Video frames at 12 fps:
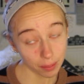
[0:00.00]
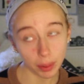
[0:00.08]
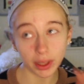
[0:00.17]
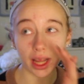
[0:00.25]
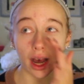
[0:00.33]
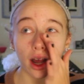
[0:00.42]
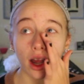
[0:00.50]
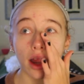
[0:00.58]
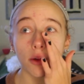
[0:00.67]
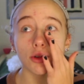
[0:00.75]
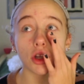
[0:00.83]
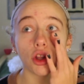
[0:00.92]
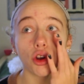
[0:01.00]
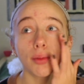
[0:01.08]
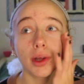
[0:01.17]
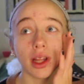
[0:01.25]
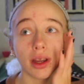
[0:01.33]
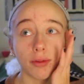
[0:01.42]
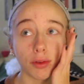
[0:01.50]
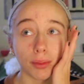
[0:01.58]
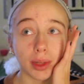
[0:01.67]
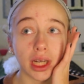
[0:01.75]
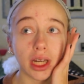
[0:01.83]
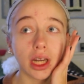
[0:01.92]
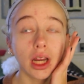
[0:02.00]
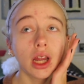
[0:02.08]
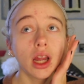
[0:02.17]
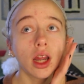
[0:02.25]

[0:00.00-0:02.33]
but it was a little bit light for me